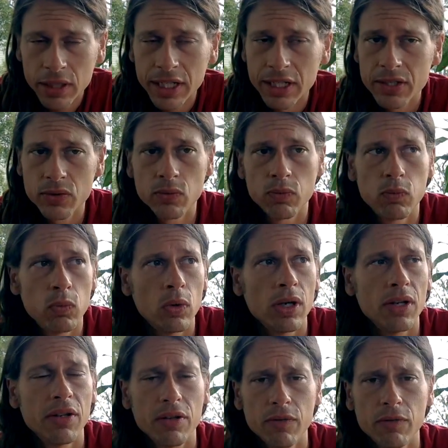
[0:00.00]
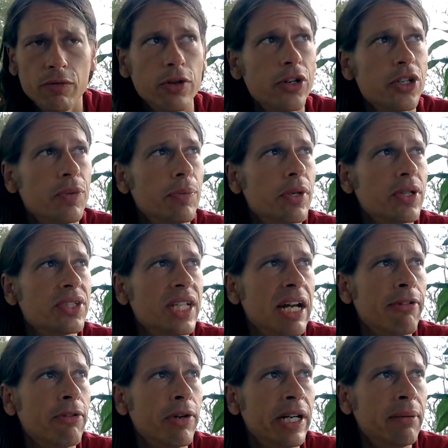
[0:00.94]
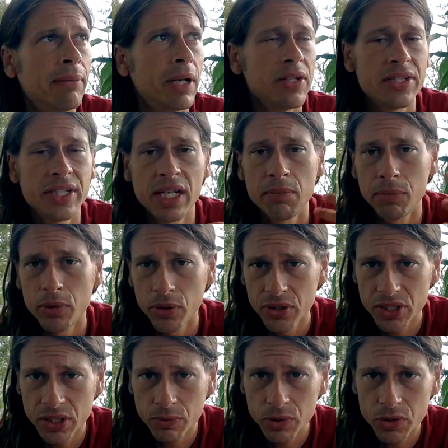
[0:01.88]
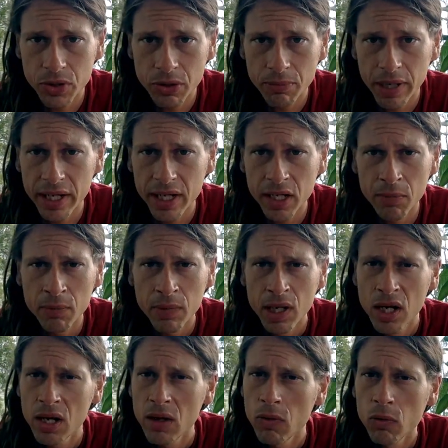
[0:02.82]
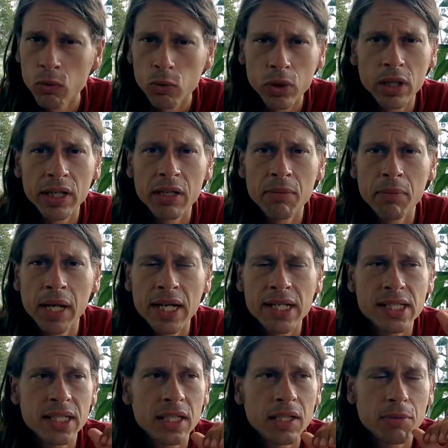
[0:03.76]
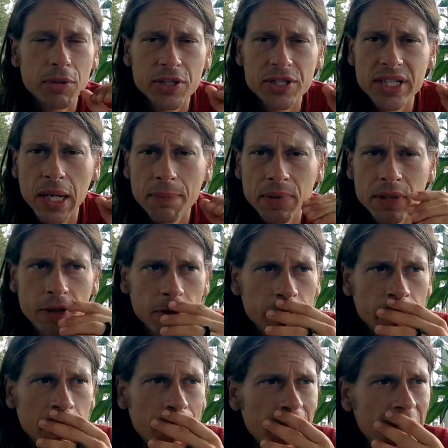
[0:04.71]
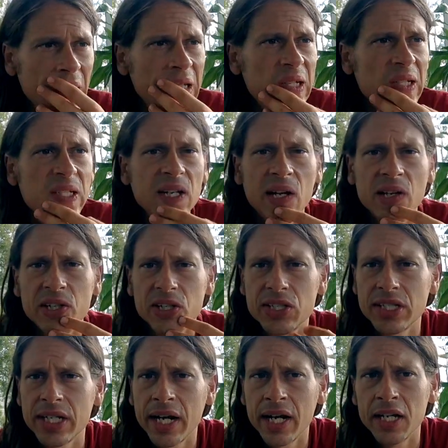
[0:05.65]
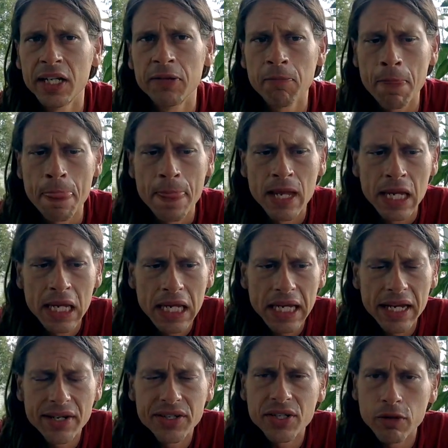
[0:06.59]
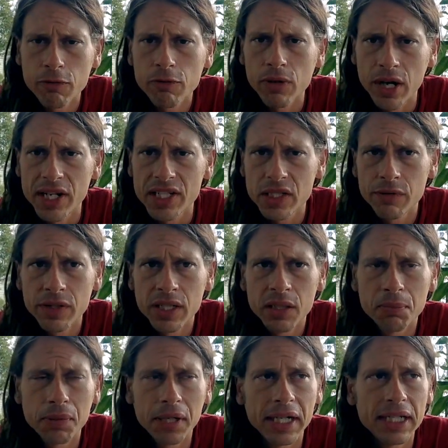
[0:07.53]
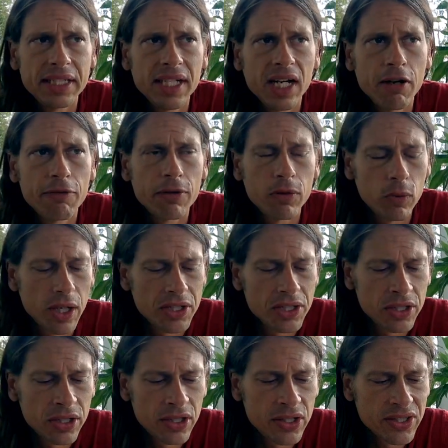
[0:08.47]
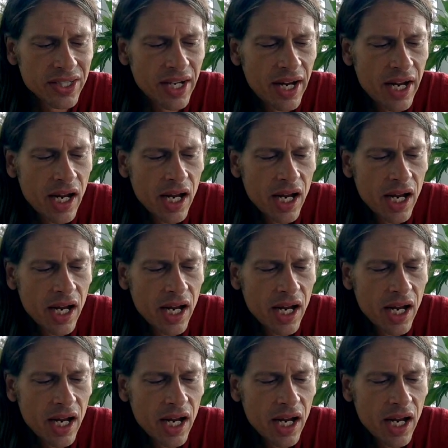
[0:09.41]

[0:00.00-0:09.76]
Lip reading: He's one of the first books I ever read about Zen Buddhism was written by him. Really amazing perceptive ability to understand Eastern philosophy and break it down for Westerners.